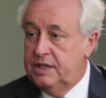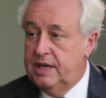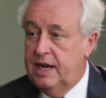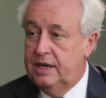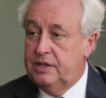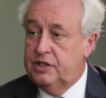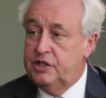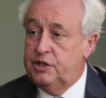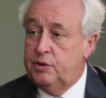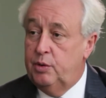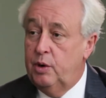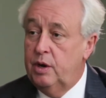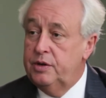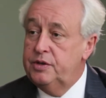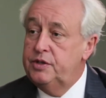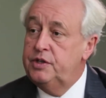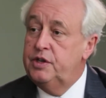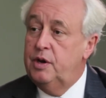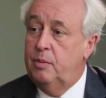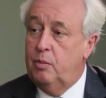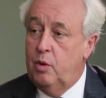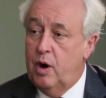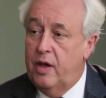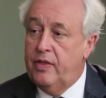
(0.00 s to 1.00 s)
that
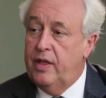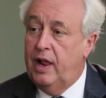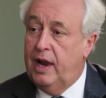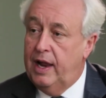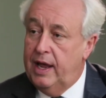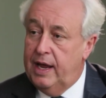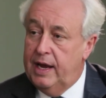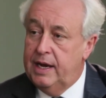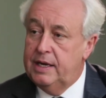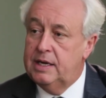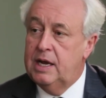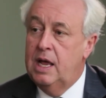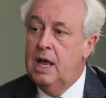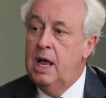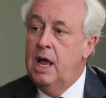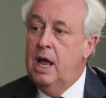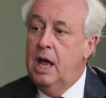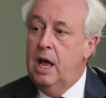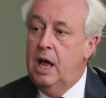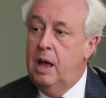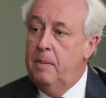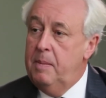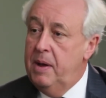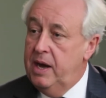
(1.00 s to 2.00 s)
strontium ranelate,
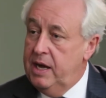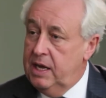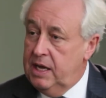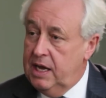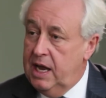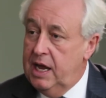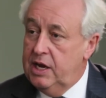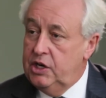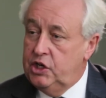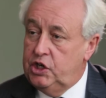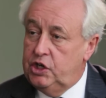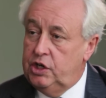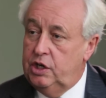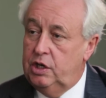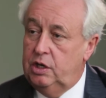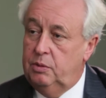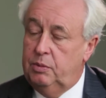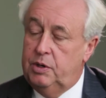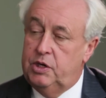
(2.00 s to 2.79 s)
a medication